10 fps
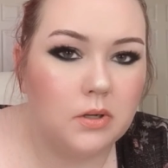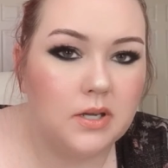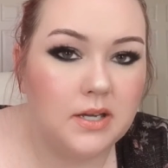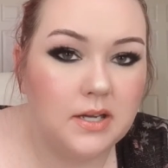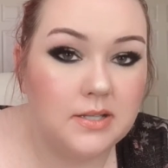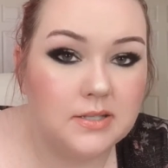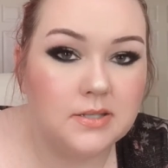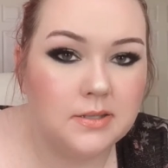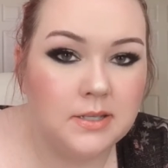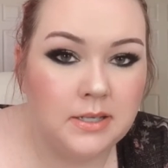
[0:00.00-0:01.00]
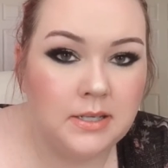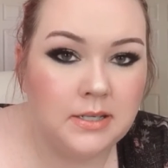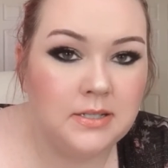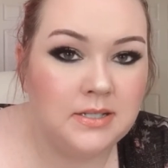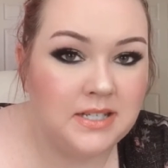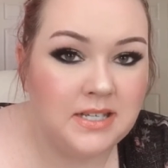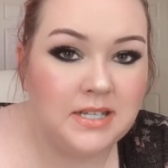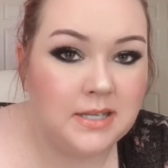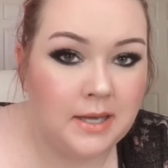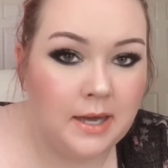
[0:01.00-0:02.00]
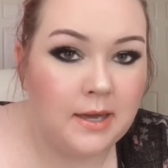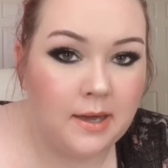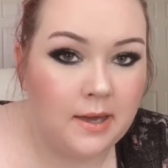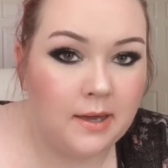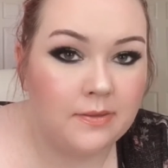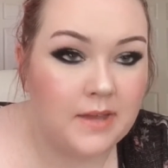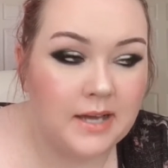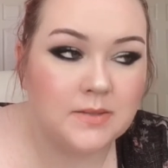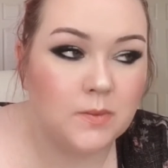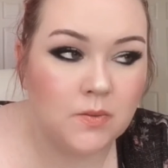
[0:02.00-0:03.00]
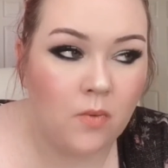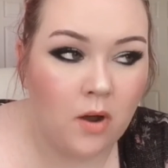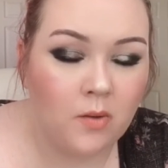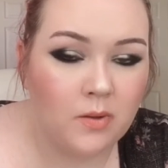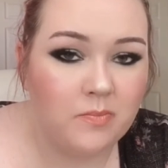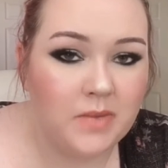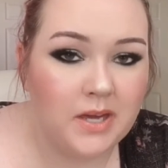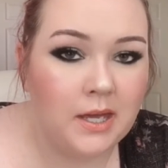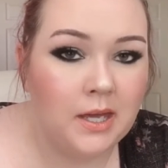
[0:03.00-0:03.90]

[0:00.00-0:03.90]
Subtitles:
it's the EDKA. That's what's wrong with me.